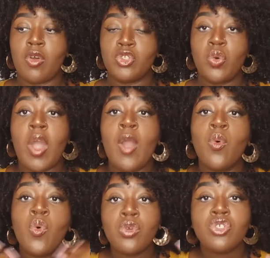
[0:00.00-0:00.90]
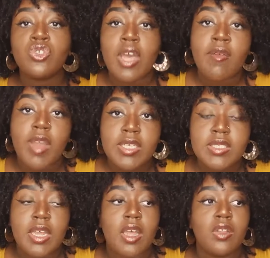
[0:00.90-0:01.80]
so I always used to advise
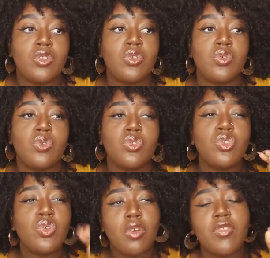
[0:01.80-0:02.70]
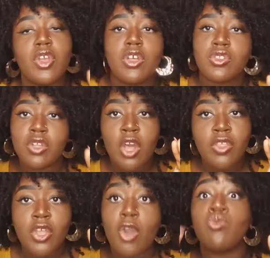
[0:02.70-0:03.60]
that to two of the girls. The
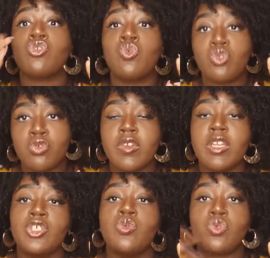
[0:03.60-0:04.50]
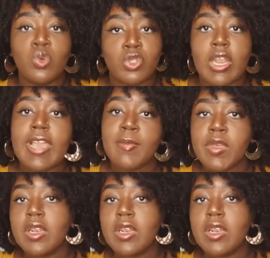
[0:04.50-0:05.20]
other girl was also she was also like me,